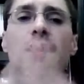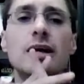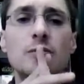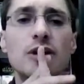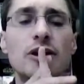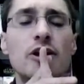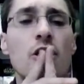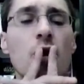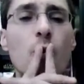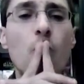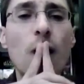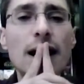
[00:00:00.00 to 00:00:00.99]
Hublin,
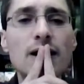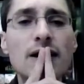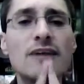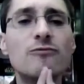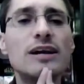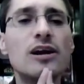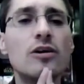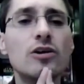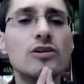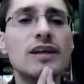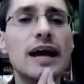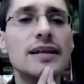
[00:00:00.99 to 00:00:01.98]
where have we
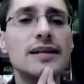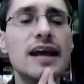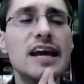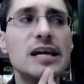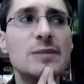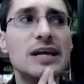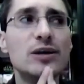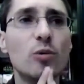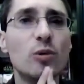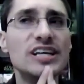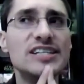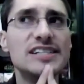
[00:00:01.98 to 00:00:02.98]
heard that name
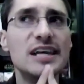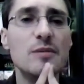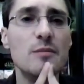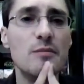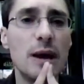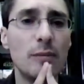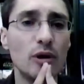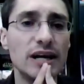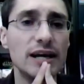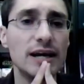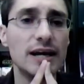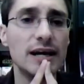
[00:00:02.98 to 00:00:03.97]
in recent
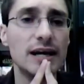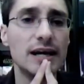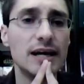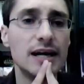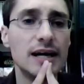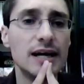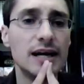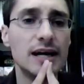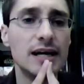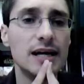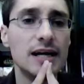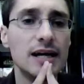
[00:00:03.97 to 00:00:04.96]
memory?
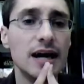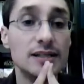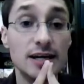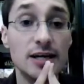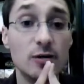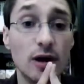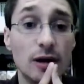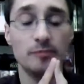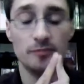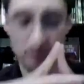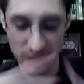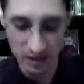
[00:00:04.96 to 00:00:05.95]
I'll tell you where.
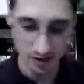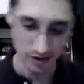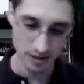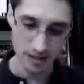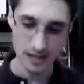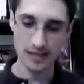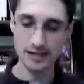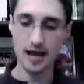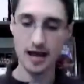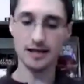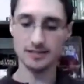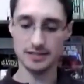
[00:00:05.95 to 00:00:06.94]
He
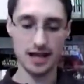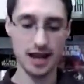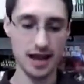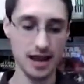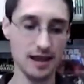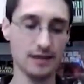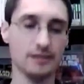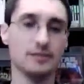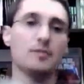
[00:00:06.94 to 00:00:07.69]
got a